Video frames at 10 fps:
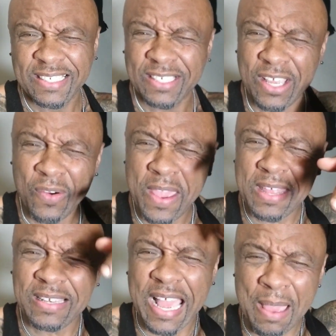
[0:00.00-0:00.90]
to go
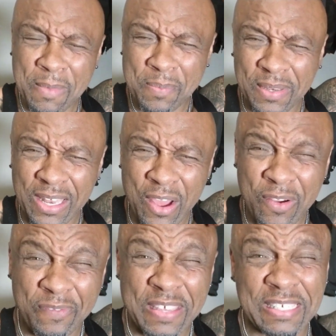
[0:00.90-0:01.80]
ahead and comment below
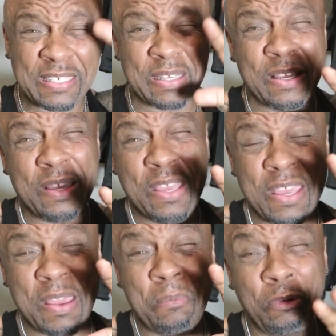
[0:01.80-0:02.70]
if this is
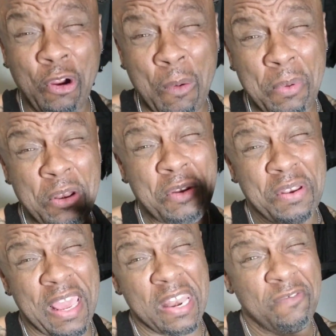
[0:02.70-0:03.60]
appropriate or
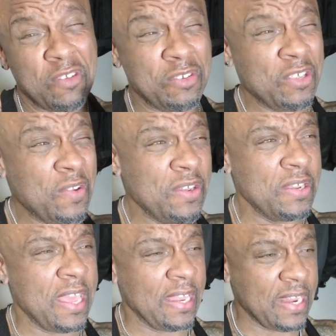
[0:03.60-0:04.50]
not, if you do it or not.